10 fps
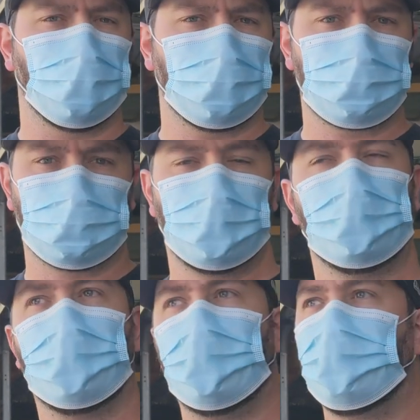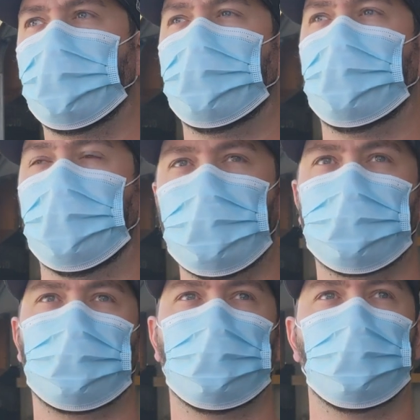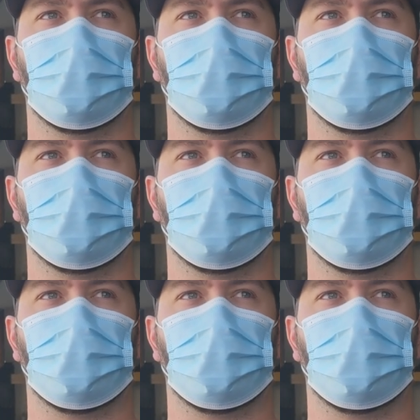mods. The ECU